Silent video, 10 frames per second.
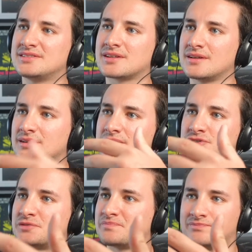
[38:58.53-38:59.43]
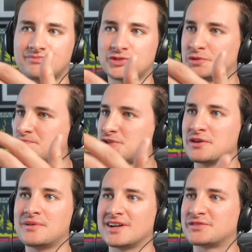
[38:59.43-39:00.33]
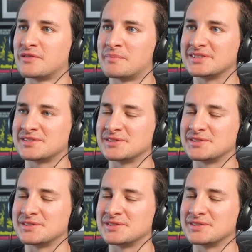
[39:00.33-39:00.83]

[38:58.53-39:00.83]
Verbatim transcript: uh, just just too nice for the business